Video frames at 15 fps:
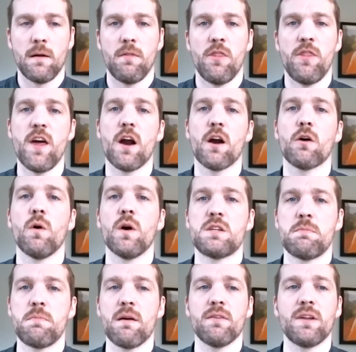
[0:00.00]
They're going to
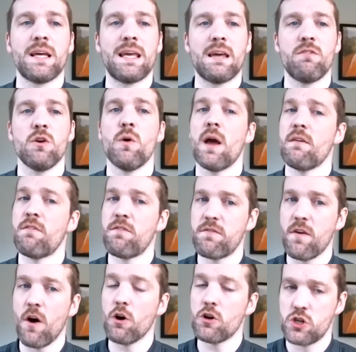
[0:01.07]
be able to give you
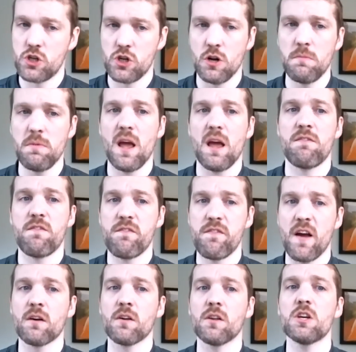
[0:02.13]
should be a
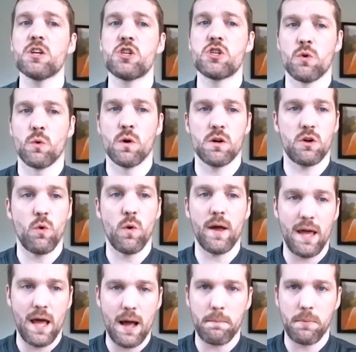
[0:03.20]
fairly short, quick
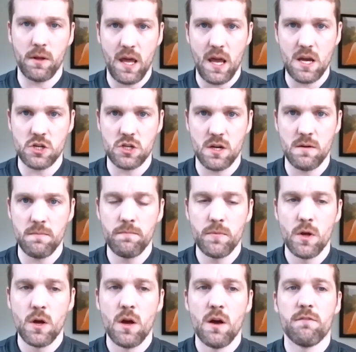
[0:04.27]
application
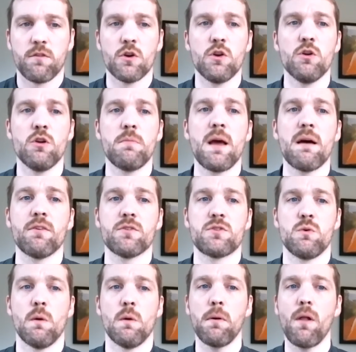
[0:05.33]
for you to be able to
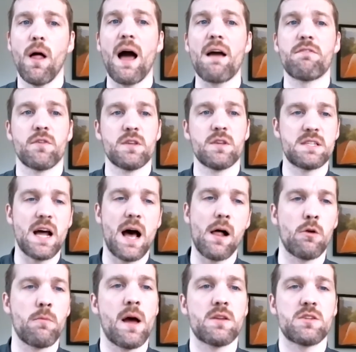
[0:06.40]
apply for this dollar
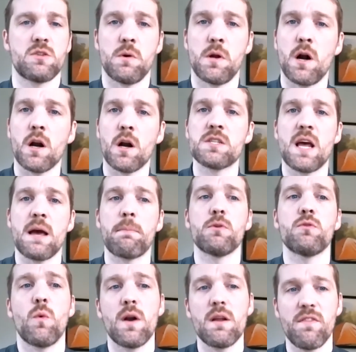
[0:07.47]
amount. So in our example,
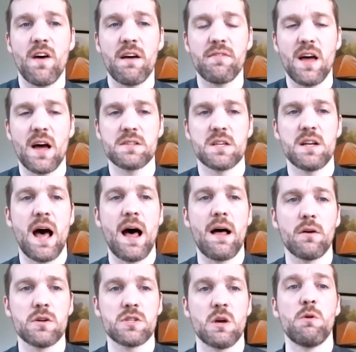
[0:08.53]

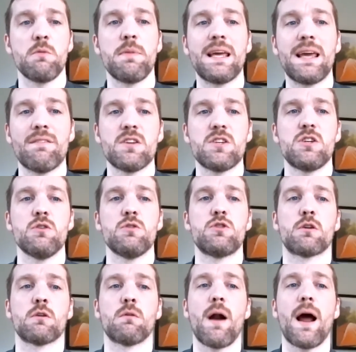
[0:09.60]
$25,000, it would be given to you
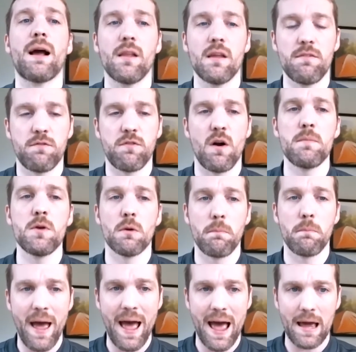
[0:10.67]
directly from your
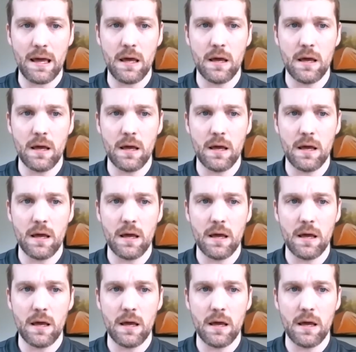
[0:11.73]
bank.